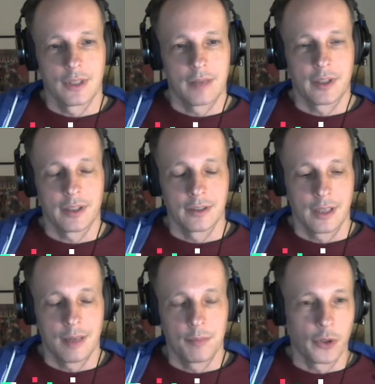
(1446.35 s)
having
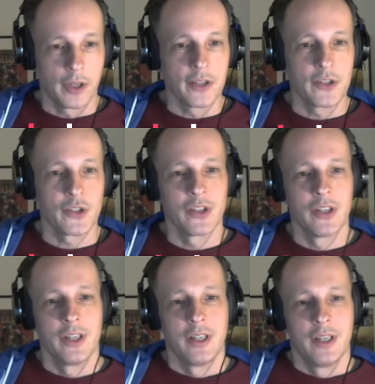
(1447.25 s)
employees.
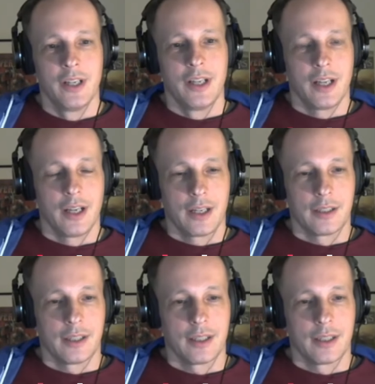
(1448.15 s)
And